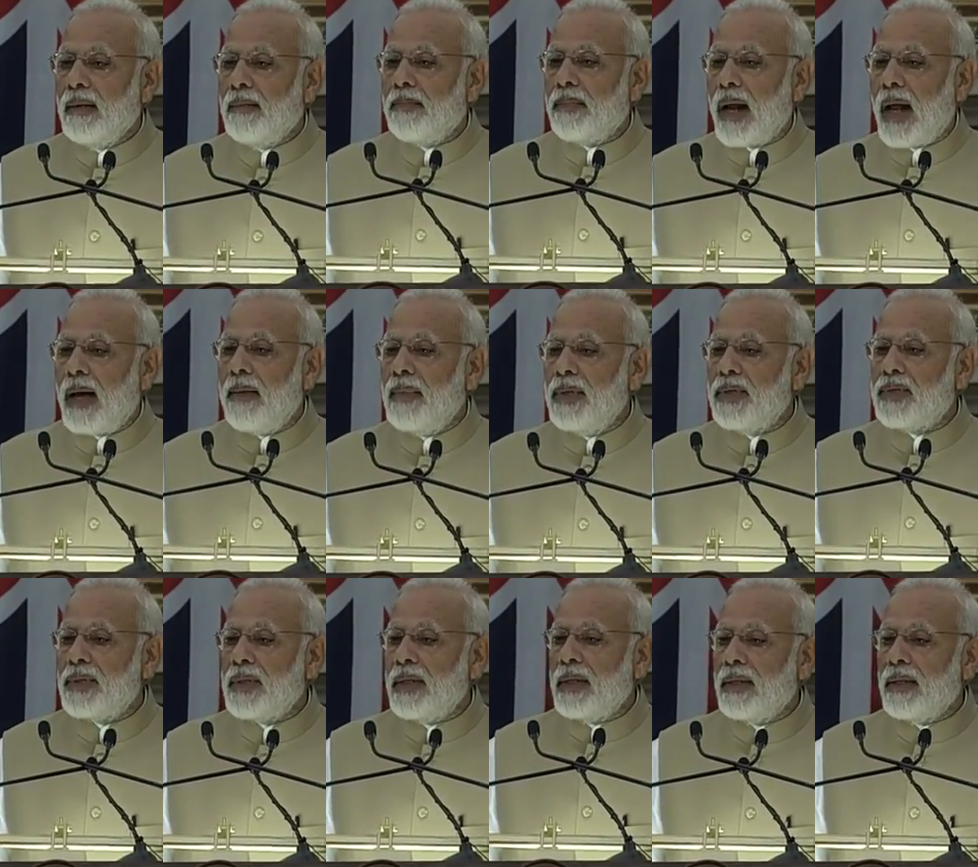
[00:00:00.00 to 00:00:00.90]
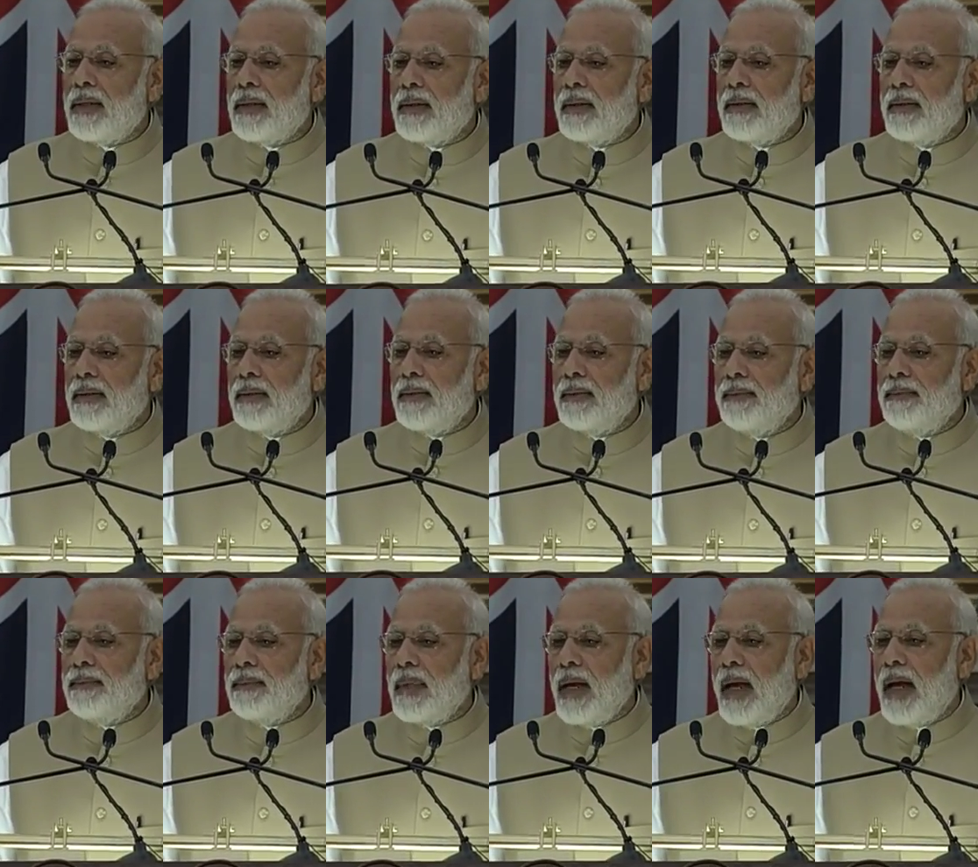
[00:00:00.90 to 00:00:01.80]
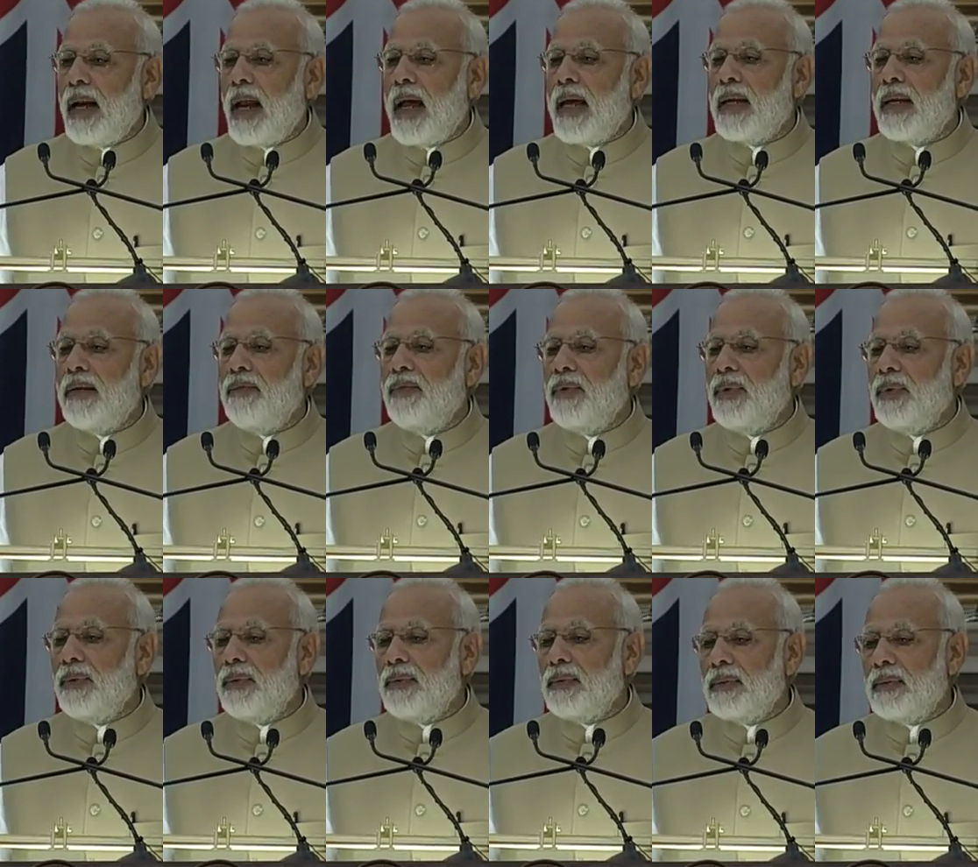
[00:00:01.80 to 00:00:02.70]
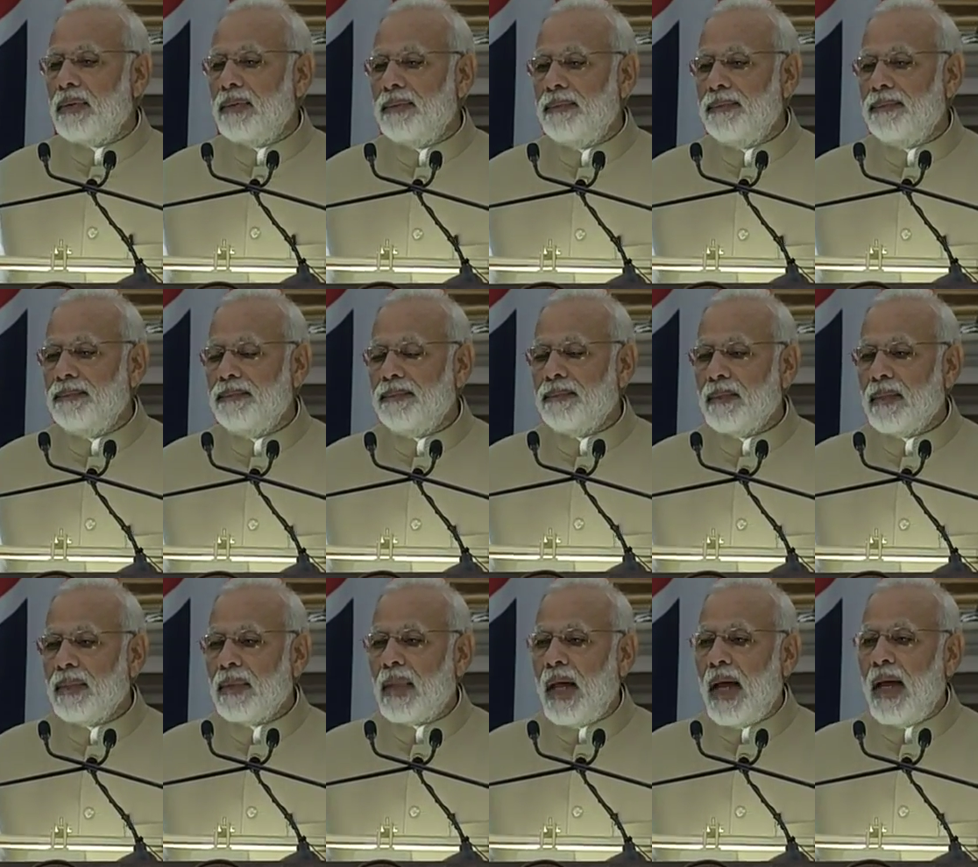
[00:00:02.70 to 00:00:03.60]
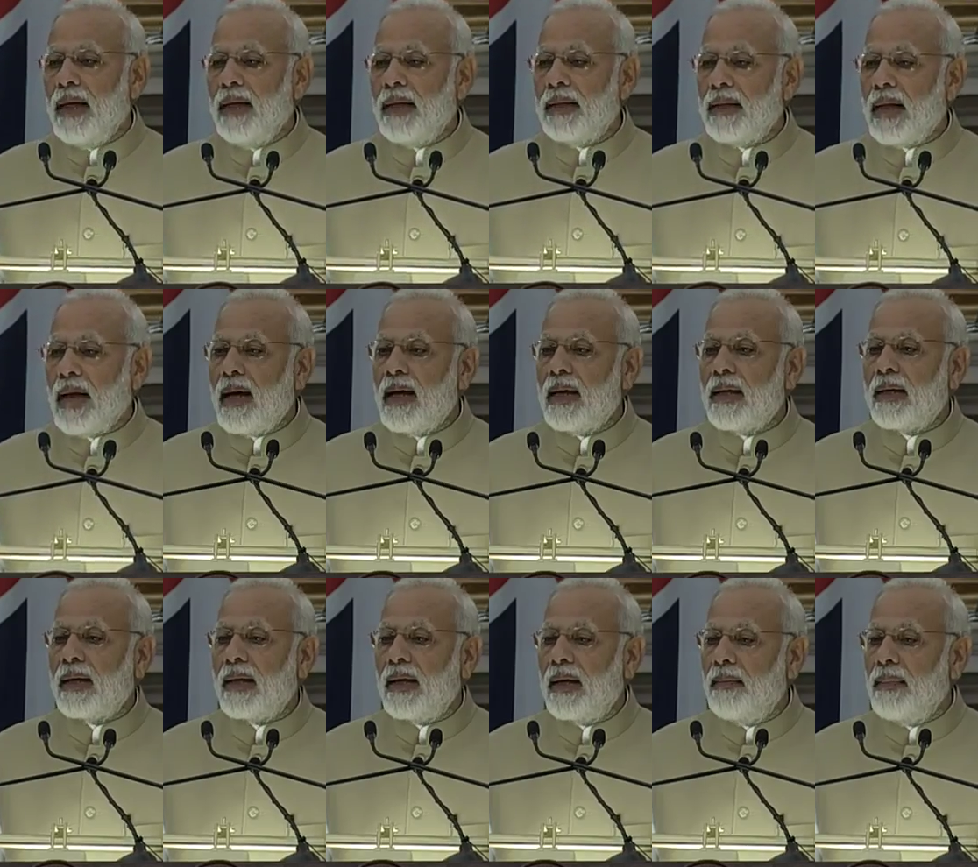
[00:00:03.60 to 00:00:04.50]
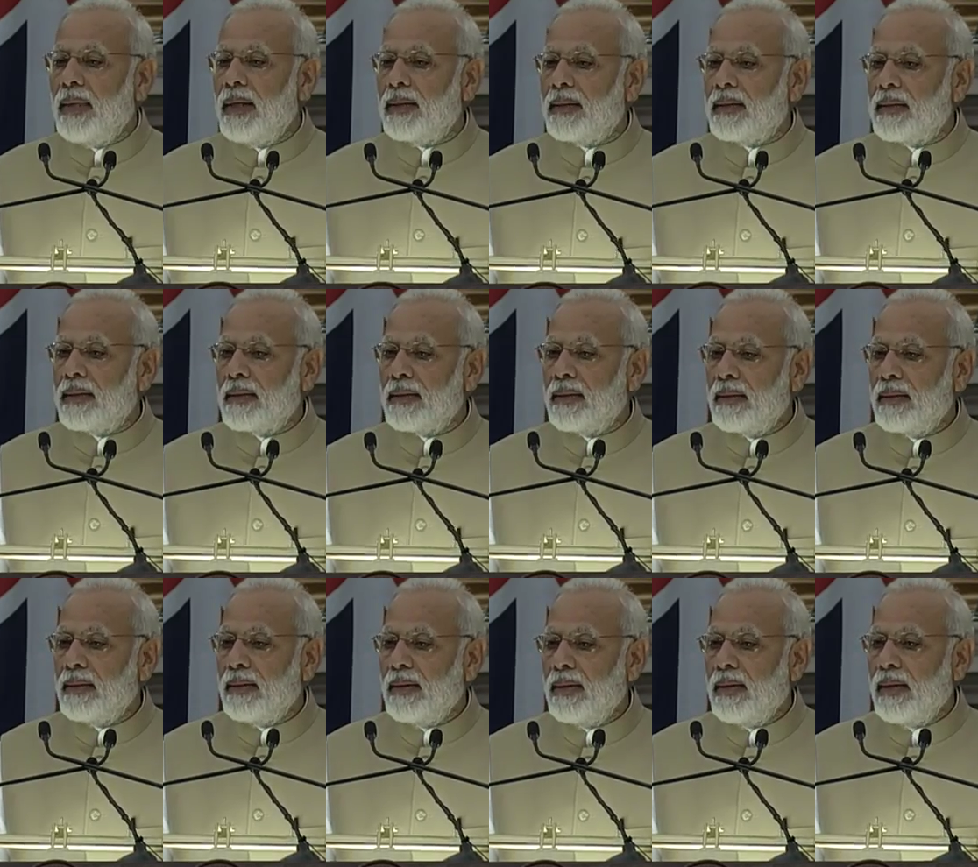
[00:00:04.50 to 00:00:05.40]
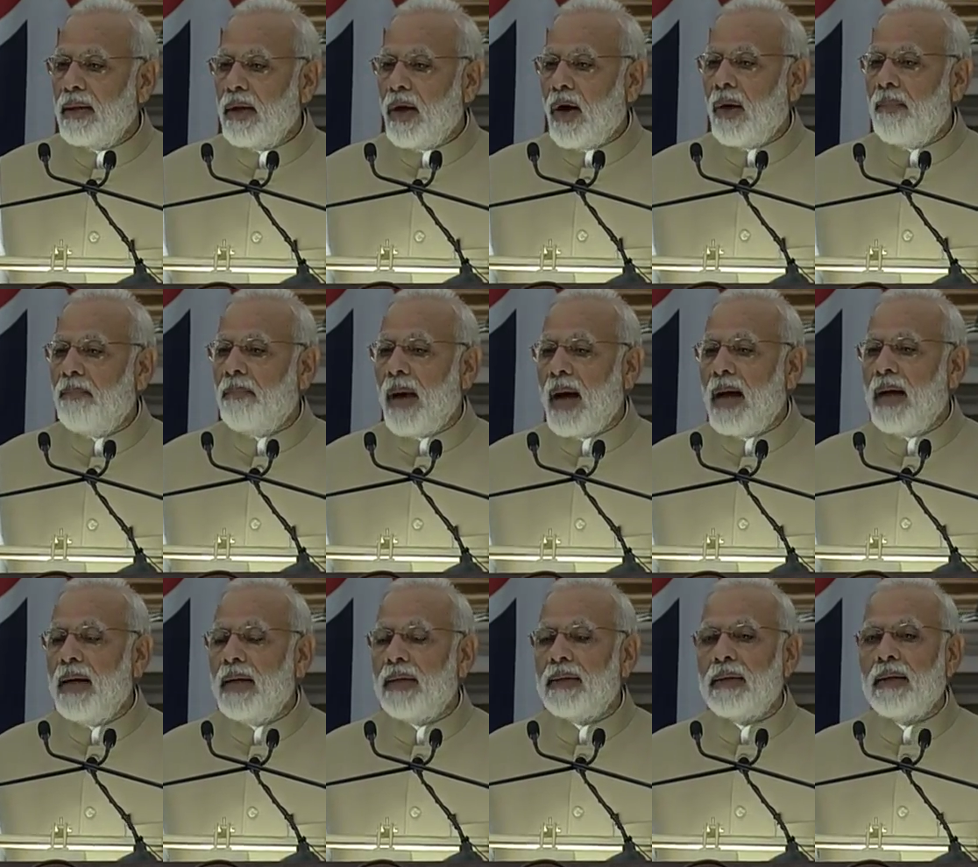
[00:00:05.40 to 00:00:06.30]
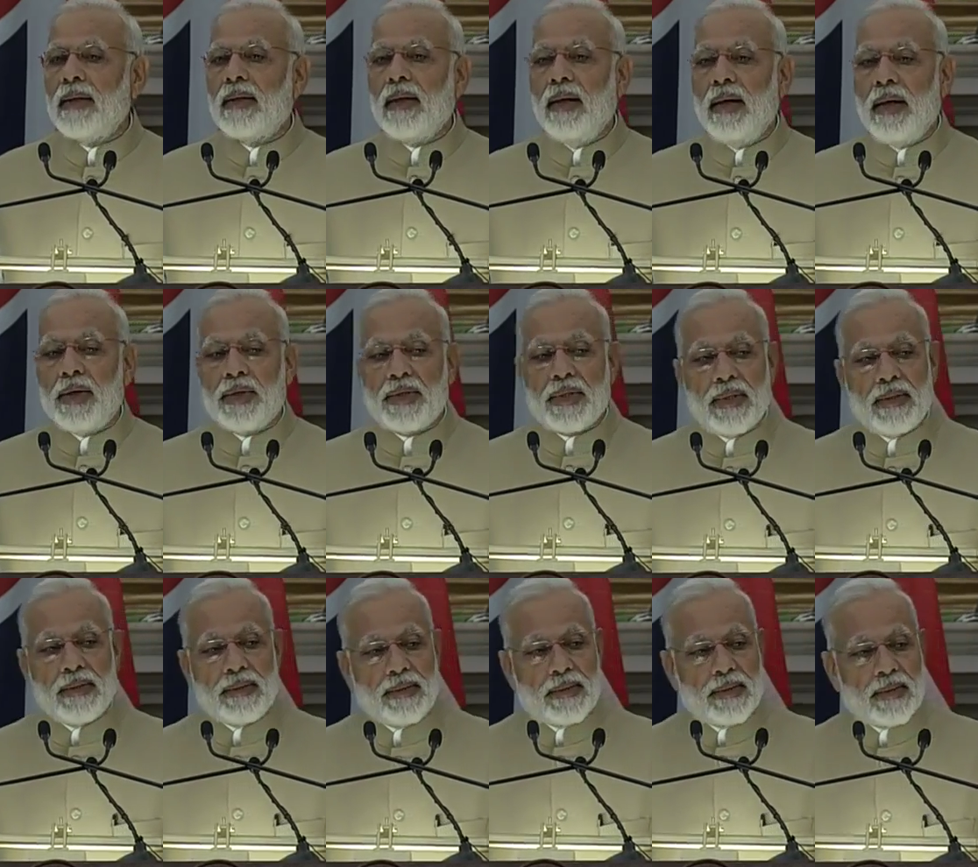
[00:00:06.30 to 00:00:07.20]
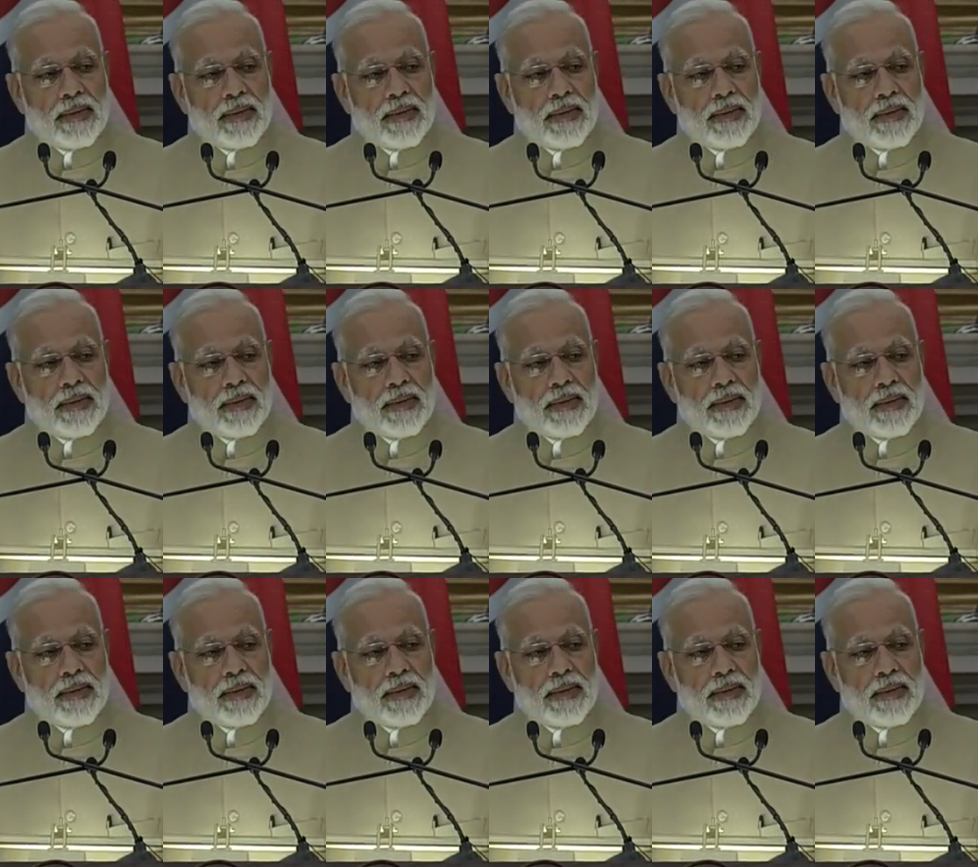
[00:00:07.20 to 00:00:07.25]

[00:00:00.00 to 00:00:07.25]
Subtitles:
Prime Minister and I reviewed the entire gamut of bilateral relations.